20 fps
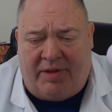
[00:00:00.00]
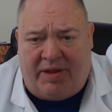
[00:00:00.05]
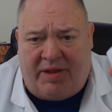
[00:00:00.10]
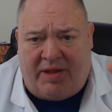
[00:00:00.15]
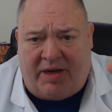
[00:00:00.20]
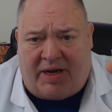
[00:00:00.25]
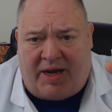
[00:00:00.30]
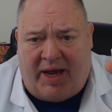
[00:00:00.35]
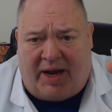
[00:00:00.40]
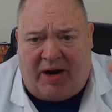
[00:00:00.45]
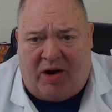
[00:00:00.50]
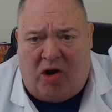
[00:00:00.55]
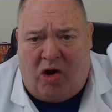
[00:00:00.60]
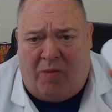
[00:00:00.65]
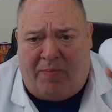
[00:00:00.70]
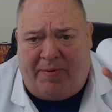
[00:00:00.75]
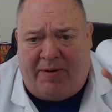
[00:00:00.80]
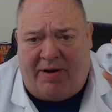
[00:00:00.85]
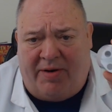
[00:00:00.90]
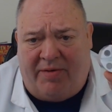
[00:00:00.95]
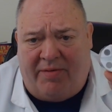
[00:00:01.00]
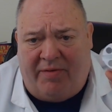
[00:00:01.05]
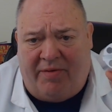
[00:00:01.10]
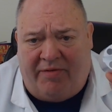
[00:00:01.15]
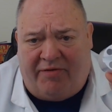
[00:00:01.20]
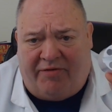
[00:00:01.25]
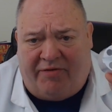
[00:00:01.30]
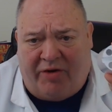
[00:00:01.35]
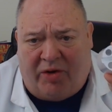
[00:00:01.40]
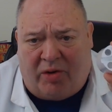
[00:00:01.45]
cut open
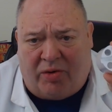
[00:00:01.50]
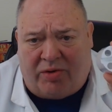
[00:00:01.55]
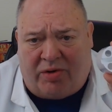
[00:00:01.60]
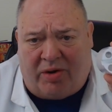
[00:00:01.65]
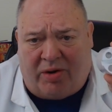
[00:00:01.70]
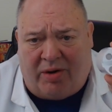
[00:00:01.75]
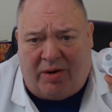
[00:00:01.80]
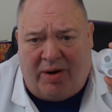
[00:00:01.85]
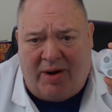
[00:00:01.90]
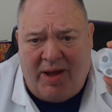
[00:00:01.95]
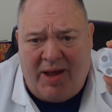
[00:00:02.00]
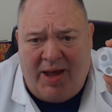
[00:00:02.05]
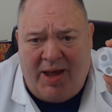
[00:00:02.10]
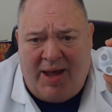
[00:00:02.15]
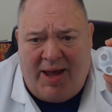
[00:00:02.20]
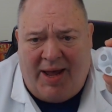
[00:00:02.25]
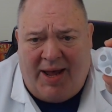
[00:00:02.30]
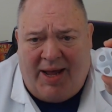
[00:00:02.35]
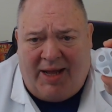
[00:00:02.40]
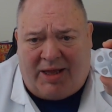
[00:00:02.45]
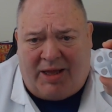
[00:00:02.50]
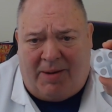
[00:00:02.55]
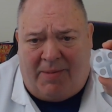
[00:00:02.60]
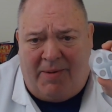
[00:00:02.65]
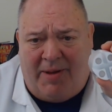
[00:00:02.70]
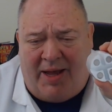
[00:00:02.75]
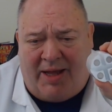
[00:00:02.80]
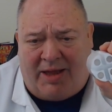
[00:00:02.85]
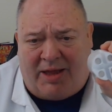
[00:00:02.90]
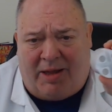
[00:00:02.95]
filter. At
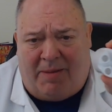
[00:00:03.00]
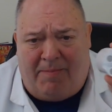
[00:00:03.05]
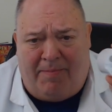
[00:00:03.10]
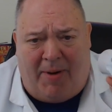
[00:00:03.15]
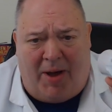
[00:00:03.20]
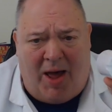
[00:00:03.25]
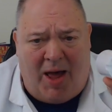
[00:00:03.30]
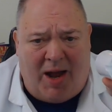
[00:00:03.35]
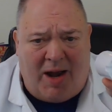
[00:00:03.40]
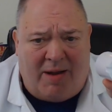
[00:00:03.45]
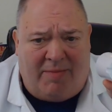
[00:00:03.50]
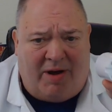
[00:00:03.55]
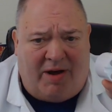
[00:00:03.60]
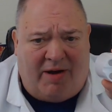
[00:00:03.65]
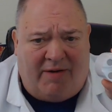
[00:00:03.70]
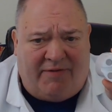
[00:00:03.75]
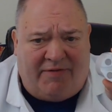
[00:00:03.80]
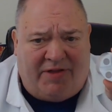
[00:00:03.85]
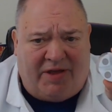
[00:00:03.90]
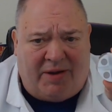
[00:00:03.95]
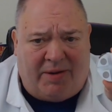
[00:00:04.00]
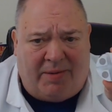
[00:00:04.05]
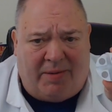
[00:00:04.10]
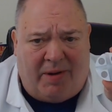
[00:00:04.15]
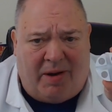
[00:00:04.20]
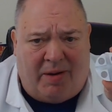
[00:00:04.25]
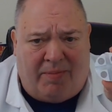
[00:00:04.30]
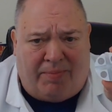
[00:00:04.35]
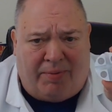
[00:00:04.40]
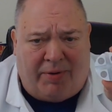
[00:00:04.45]
the bottom of the
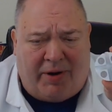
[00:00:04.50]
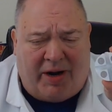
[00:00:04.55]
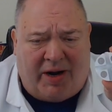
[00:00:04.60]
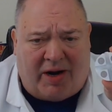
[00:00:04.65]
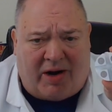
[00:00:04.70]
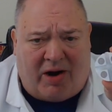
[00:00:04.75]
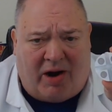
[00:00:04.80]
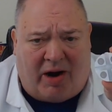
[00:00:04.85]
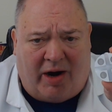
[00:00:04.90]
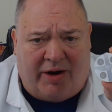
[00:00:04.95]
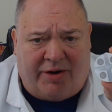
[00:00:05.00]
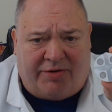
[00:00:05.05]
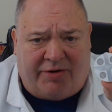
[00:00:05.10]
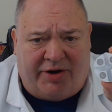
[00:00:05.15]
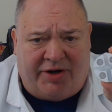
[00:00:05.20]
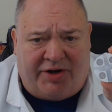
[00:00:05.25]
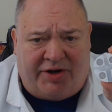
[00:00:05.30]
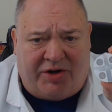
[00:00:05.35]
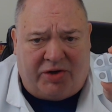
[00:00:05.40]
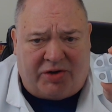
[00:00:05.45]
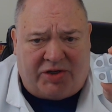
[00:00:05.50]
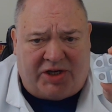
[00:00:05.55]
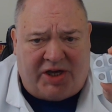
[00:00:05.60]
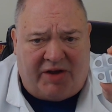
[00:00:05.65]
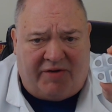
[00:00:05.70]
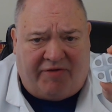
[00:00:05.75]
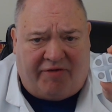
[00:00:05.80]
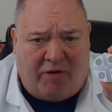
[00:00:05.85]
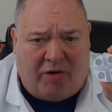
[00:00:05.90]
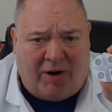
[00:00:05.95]
Brita cartridge, you'll
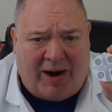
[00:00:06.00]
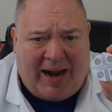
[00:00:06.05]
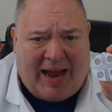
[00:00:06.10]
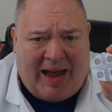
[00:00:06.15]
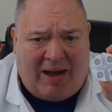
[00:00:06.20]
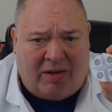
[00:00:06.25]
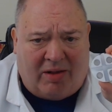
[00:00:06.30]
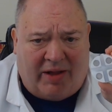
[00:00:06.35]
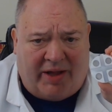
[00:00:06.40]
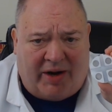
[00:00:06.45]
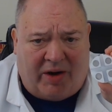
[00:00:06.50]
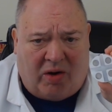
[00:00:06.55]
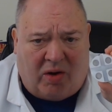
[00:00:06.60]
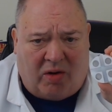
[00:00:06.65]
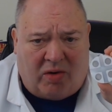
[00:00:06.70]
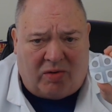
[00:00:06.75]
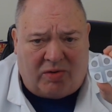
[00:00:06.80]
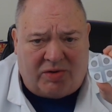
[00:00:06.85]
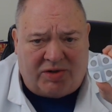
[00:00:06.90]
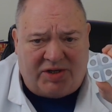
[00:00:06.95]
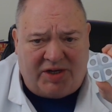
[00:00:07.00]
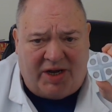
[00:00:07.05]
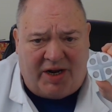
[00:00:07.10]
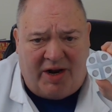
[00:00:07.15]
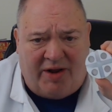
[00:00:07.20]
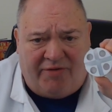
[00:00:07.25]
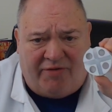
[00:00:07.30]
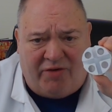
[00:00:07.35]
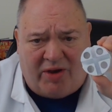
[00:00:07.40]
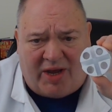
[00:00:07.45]
see 4 outlet holes. And
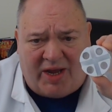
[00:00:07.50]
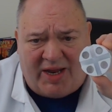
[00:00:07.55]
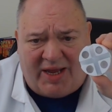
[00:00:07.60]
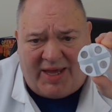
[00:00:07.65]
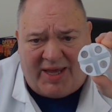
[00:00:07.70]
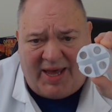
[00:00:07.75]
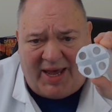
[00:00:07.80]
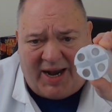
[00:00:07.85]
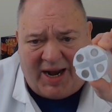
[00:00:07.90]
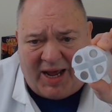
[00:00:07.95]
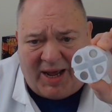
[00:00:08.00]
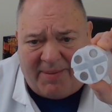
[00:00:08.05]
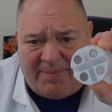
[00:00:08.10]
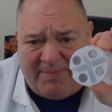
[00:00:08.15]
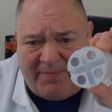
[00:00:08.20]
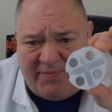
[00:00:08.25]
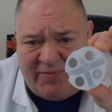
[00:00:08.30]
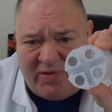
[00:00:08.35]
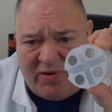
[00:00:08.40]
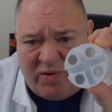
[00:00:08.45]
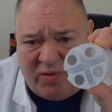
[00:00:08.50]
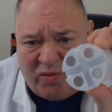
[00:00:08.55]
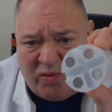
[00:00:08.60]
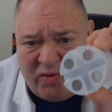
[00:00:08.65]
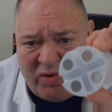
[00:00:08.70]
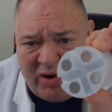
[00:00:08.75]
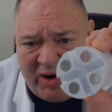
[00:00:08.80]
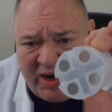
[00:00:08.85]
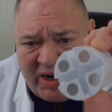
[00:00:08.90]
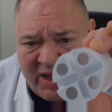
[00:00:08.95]
if you can get up
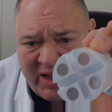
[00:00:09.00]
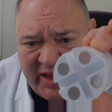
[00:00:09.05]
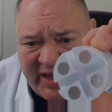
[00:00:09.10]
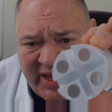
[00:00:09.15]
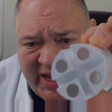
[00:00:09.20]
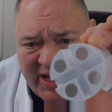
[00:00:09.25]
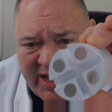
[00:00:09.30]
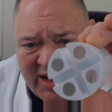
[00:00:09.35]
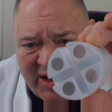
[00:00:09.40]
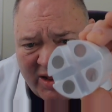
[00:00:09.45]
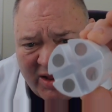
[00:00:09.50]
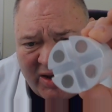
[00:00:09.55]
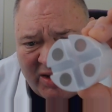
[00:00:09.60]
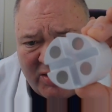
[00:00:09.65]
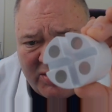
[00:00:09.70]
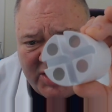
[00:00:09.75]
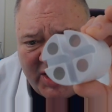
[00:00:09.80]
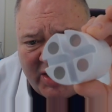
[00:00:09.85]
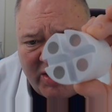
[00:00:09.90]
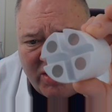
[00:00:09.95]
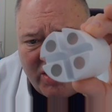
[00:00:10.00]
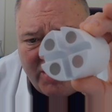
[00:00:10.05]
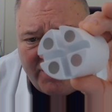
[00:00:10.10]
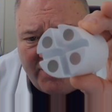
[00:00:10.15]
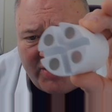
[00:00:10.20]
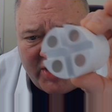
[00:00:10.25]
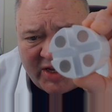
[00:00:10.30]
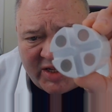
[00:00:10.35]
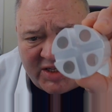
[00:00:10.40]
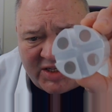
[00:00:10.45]
really close, I don't know if
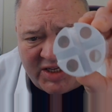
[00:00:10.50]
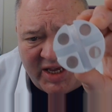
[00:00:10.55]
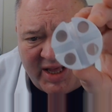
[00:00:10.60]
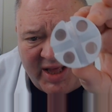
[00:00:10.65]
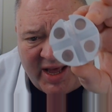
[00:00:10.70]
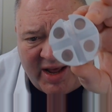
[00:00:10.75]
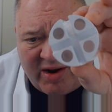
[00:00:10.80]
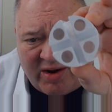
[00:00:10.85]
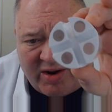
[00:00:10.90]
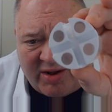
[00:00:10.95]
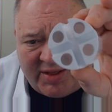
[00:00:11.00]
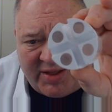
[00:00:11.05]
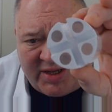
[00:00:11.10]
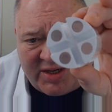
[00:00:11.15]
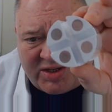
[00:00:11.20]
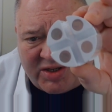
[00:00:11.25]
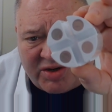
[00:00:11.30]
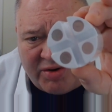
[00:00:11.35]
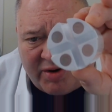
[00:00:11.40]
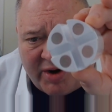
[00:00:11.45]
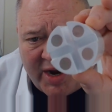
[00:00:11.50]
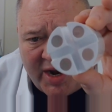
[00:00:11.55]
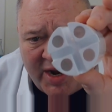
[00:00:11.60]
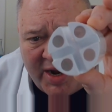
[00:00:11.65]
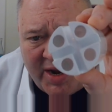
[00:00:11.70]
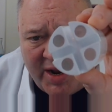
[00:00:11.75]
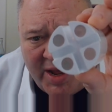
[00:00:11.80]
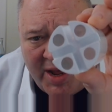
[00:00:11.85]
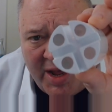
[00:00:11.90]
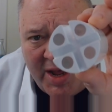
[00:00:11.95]
you can see that on this
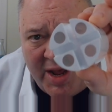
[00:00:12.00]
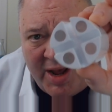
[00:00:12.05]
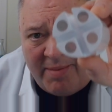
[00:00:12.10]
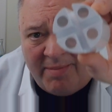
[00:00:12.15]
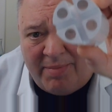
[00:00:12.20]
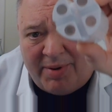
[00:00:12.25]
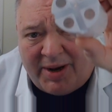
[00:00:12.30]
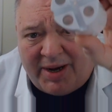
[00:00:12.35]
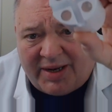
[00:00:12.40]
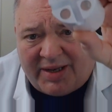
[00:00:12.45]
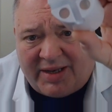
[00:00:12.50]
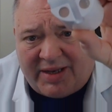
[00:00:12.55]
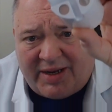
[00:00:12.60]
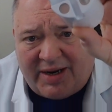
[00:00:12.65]
screen, but